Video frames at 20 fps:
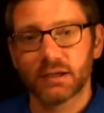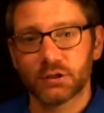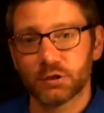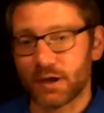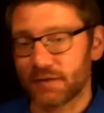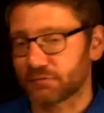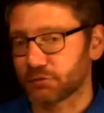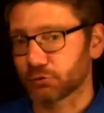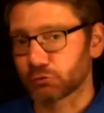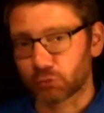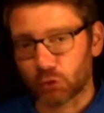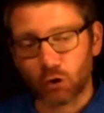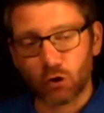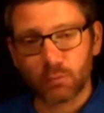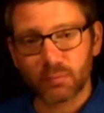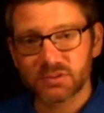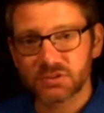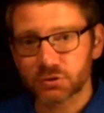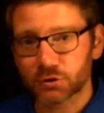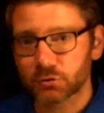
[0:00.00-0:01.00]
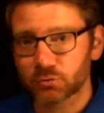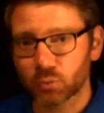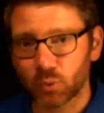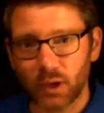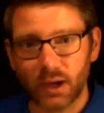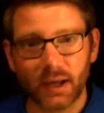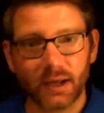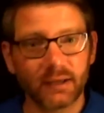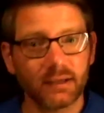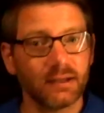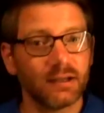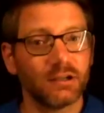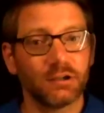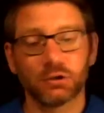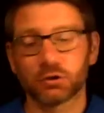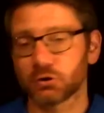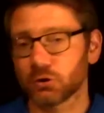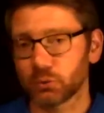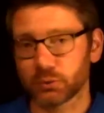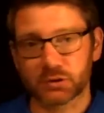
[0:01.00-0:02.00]
You have to grow them a certain way.
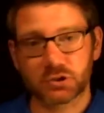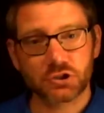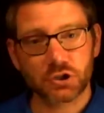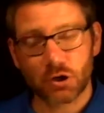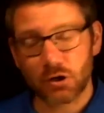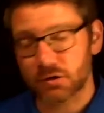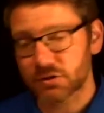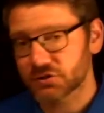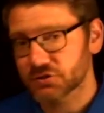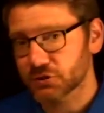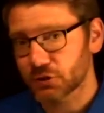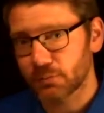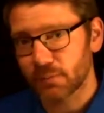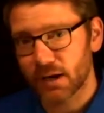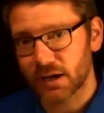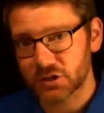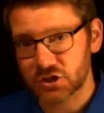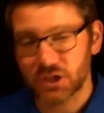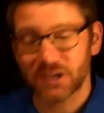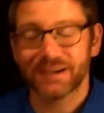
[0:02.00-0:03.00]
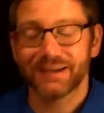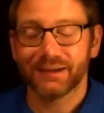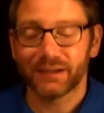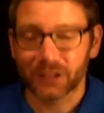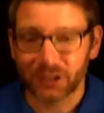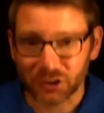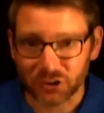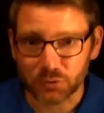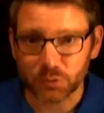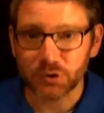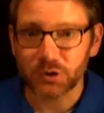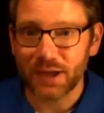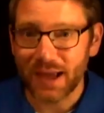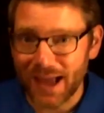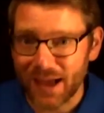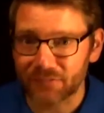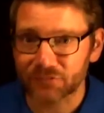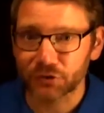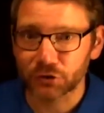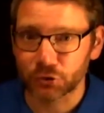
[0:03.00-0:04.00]
You can only charge so much. Here's what you
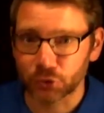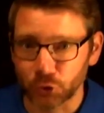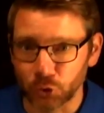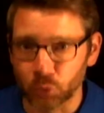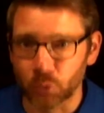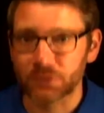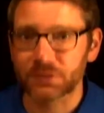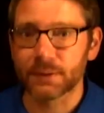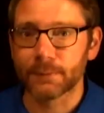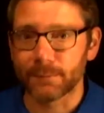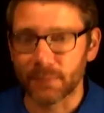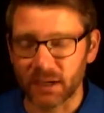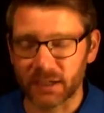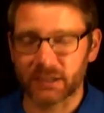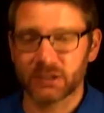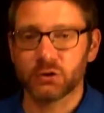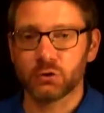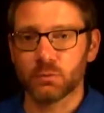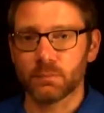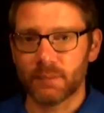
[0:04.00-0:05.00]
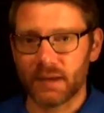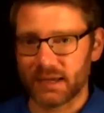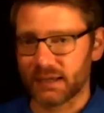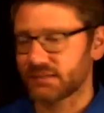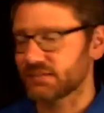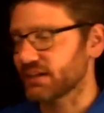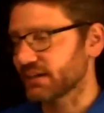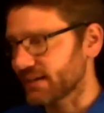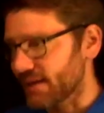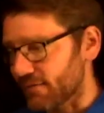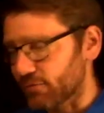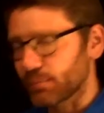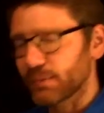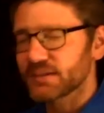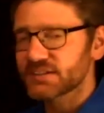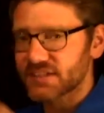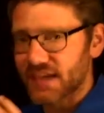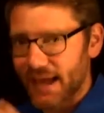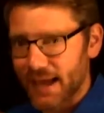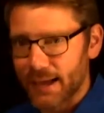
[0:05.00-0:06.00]
have to do with the money you make. The
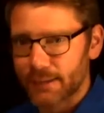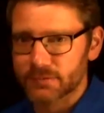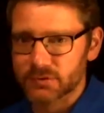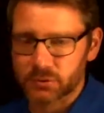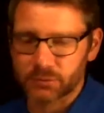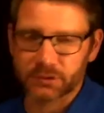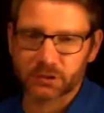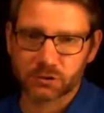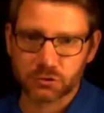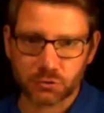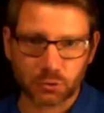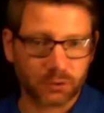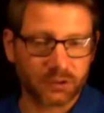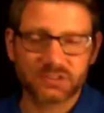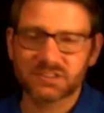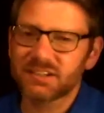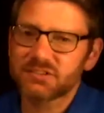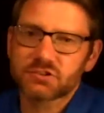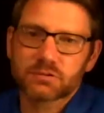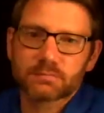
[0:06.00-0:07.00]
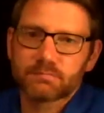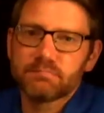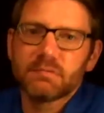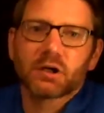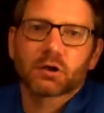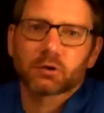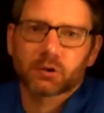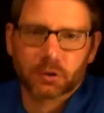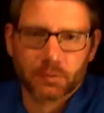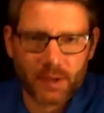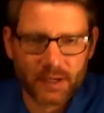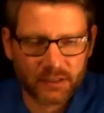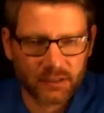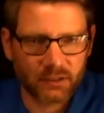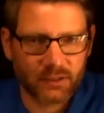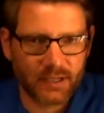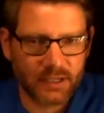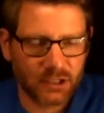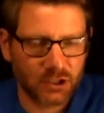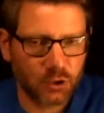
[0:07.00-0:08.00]
government's absolutely controlling. It's not just merely
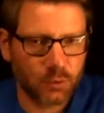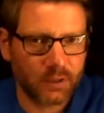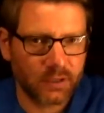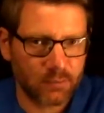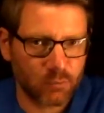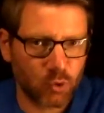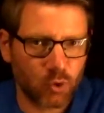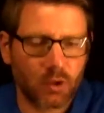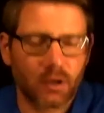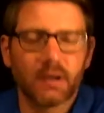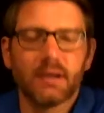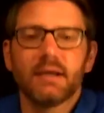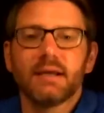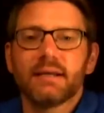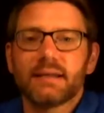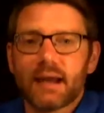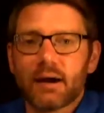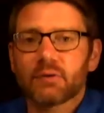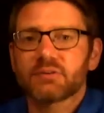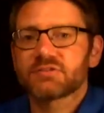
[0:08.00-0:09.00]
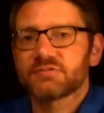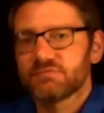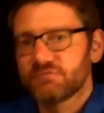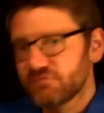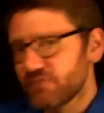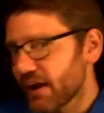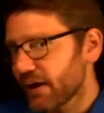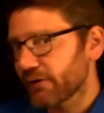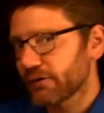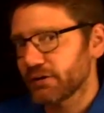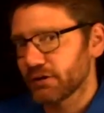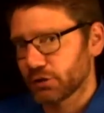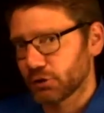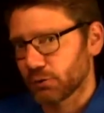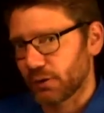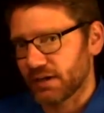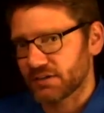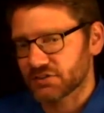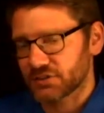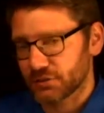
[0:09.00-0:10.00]
regulating you anymore. Now it's very
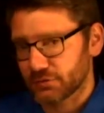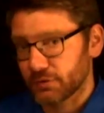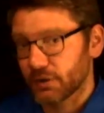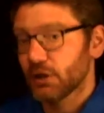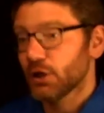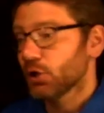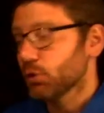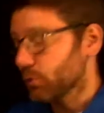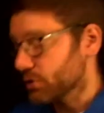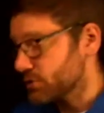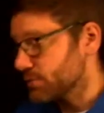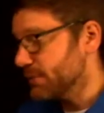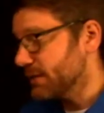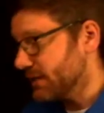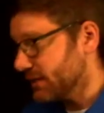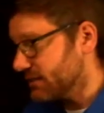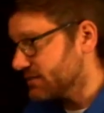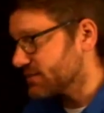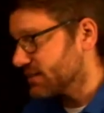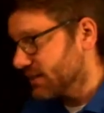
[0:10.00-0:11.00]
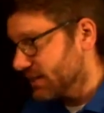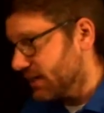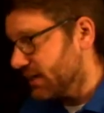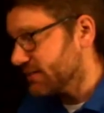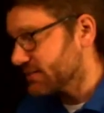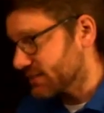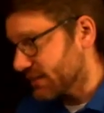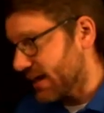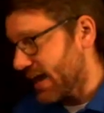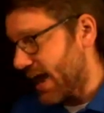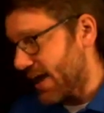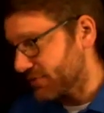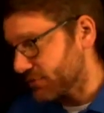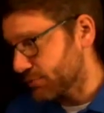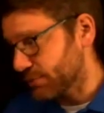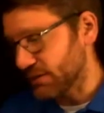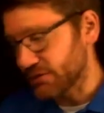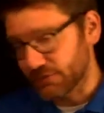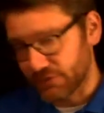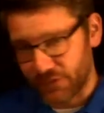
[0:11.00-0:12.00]
aggressive, which means it's going to have
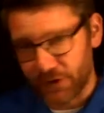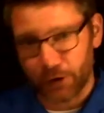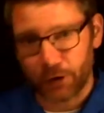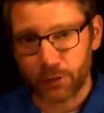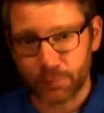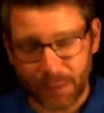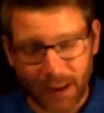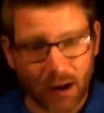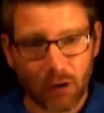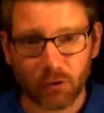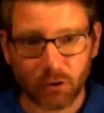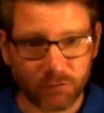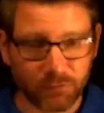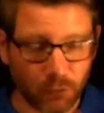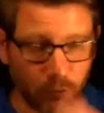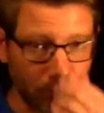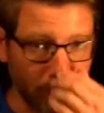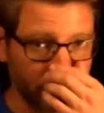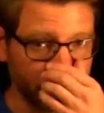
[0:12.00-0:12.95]
to be very powerful.